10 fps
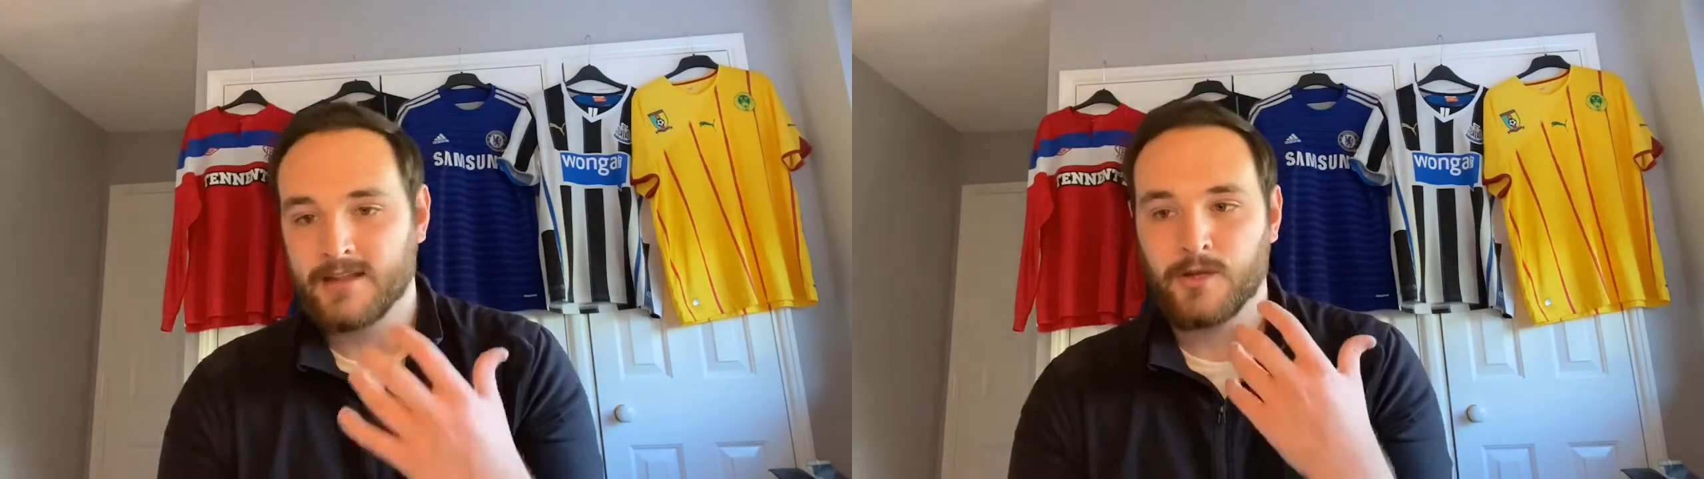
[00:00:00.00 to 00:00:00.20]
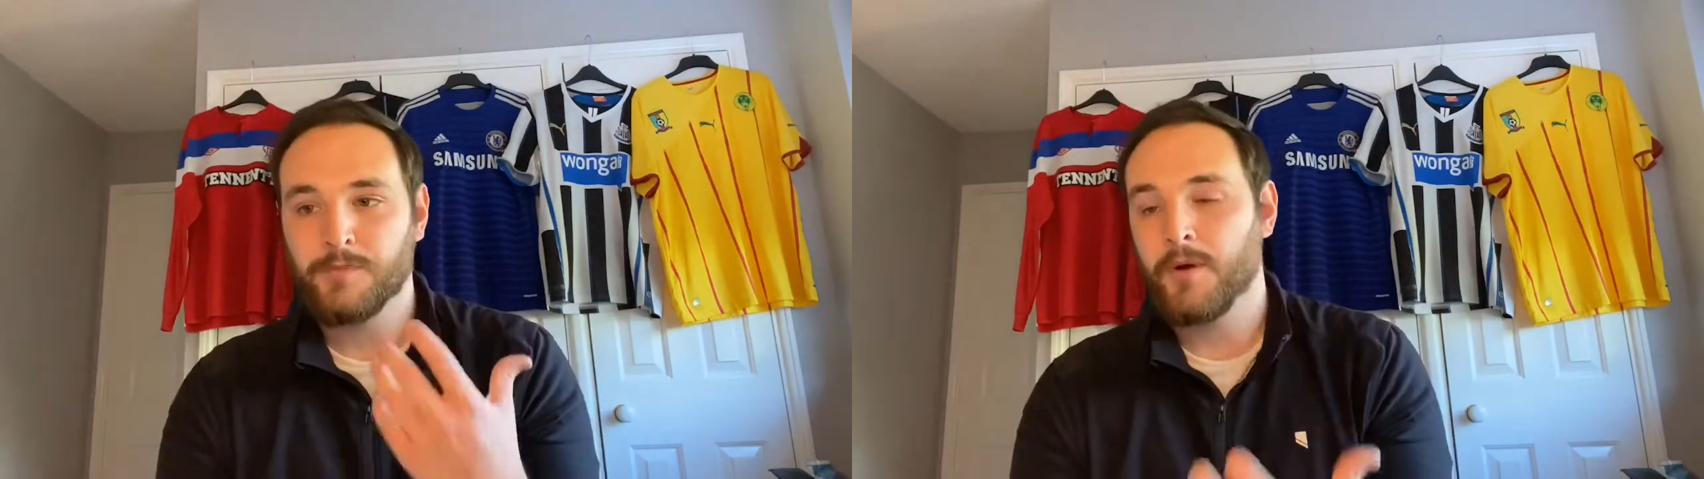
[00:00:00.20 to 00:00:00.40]
I
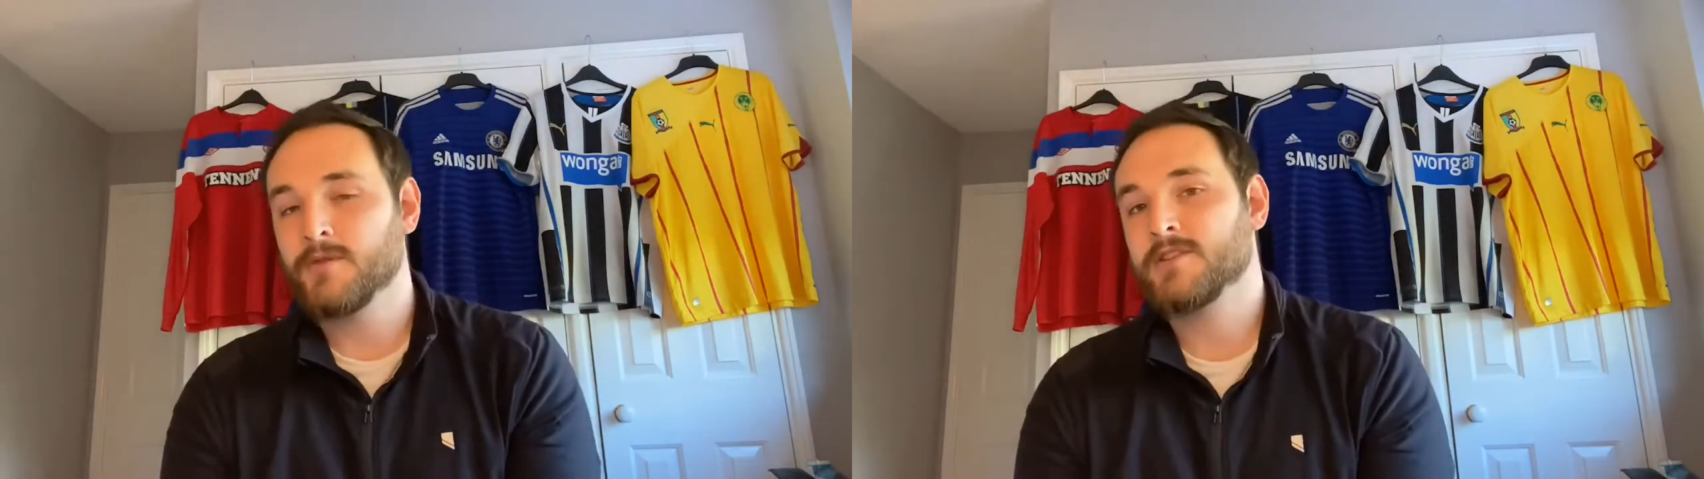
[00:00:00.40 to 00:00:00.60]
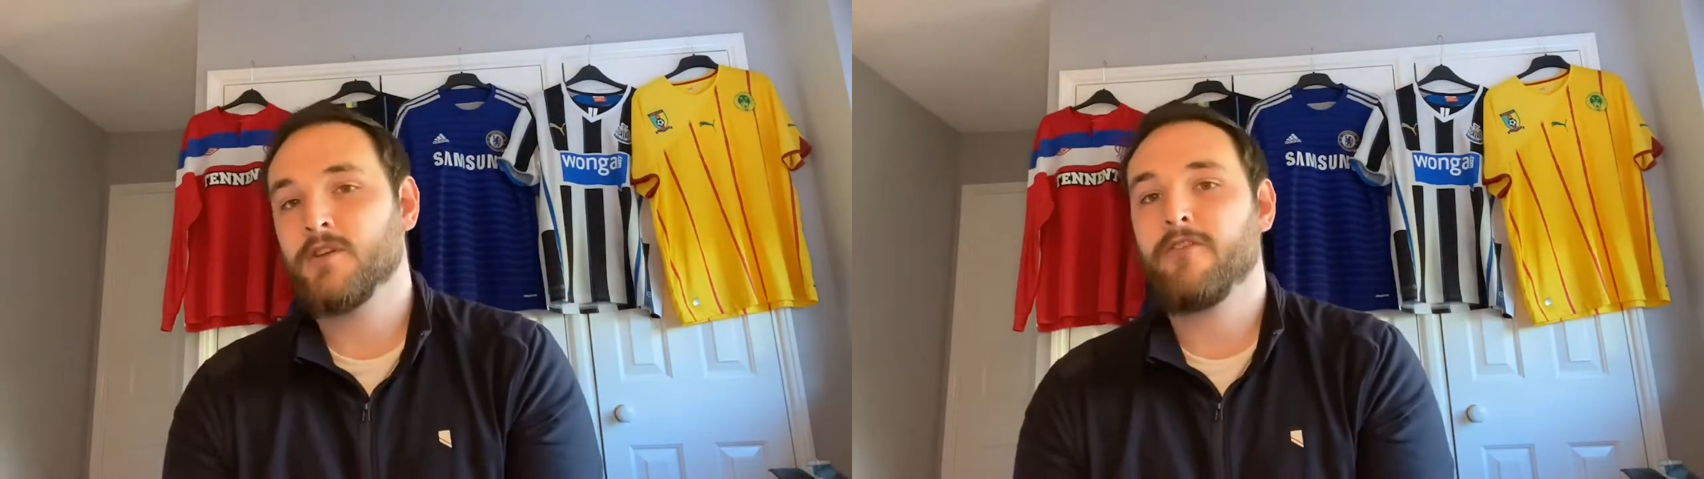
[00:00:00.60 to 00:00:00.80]
do
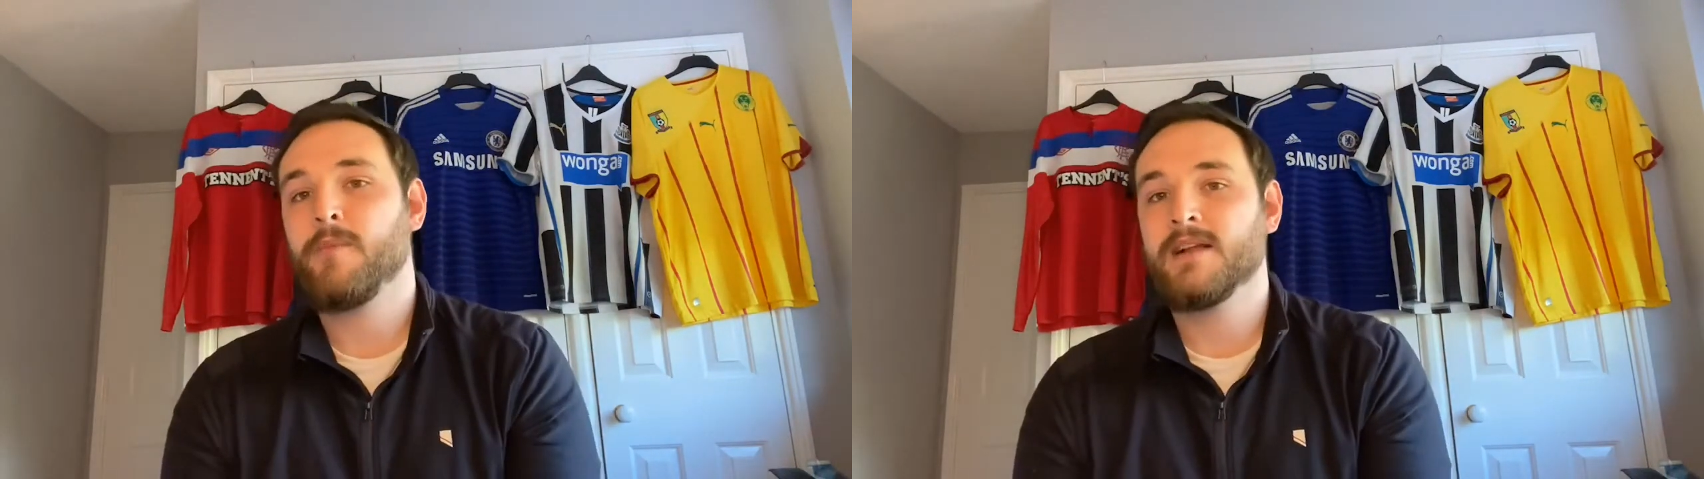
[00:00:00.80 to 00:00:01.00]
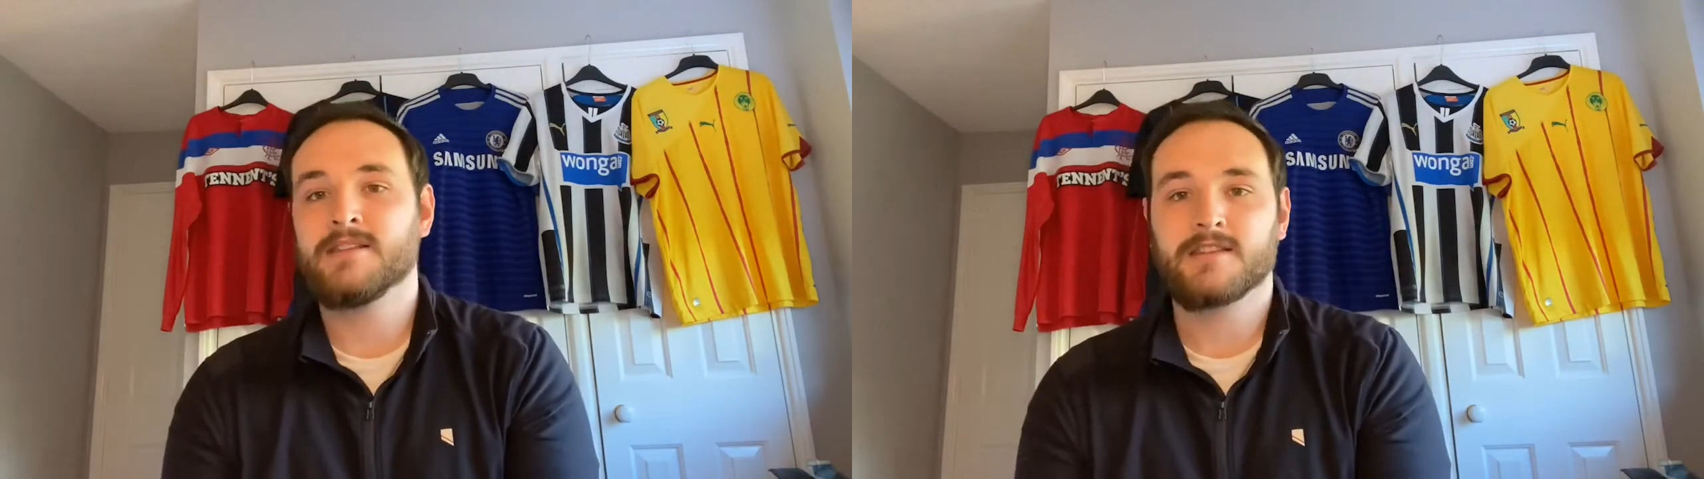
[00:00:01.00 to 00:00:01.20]
post stuff
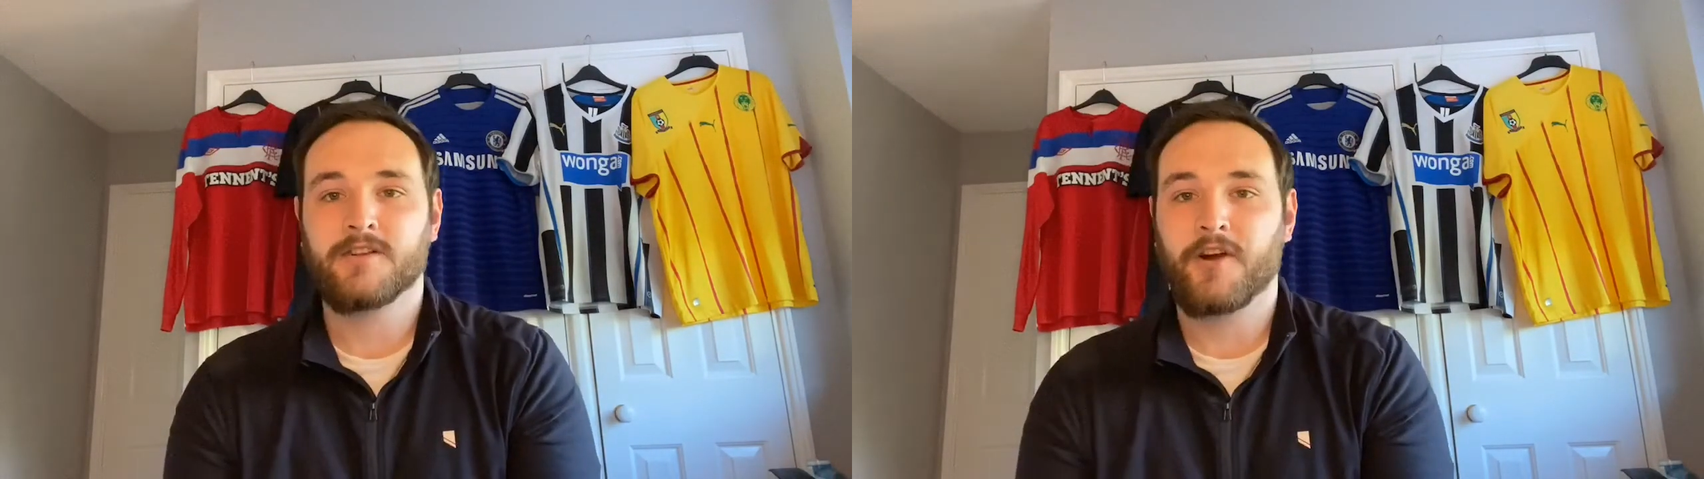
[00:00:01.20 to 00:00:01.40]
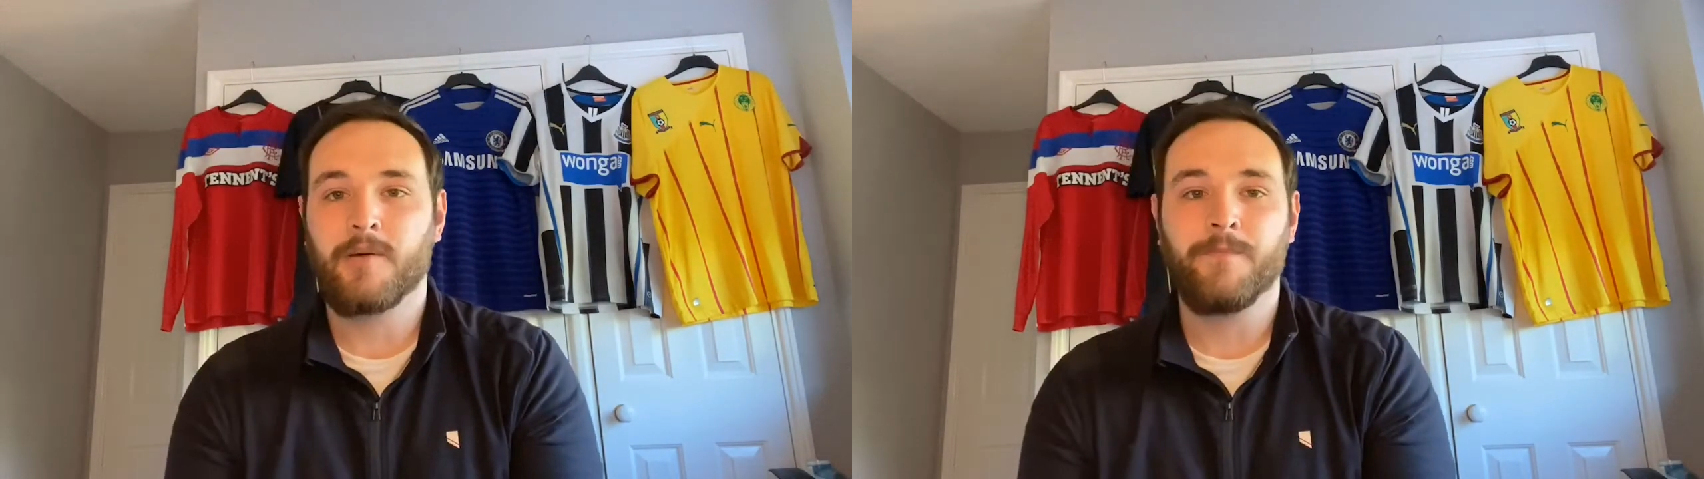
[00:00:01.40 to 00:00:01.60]
on my
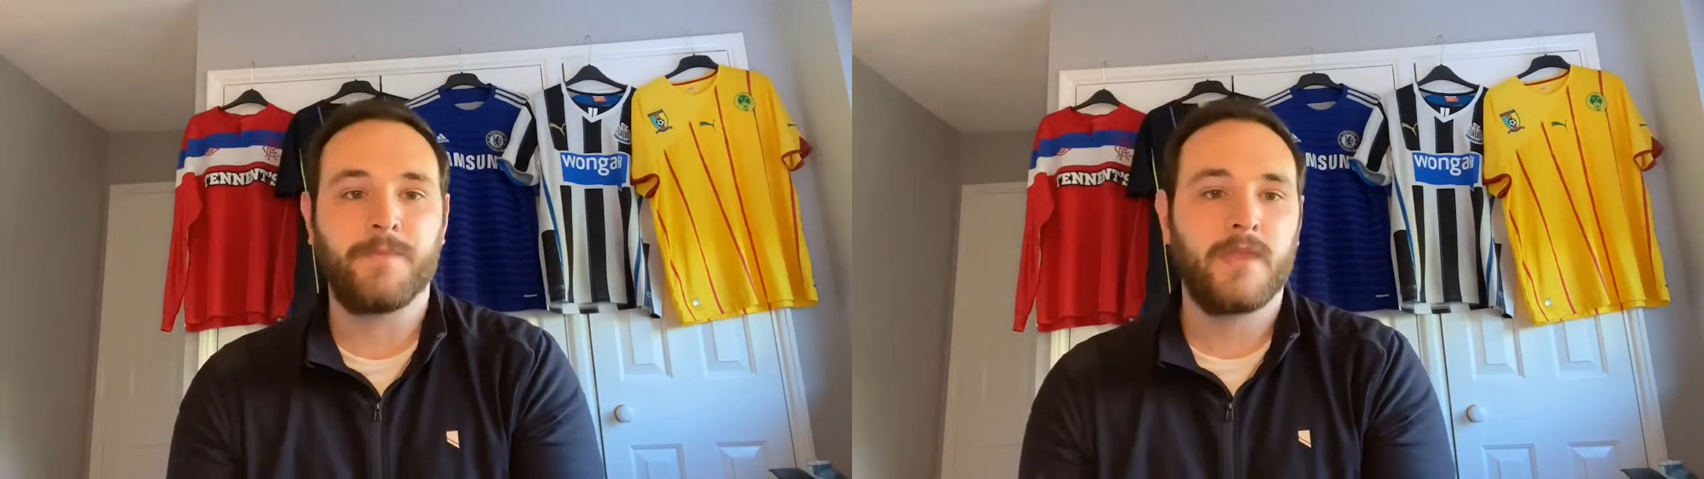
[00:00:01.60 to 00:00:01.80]
Instagram.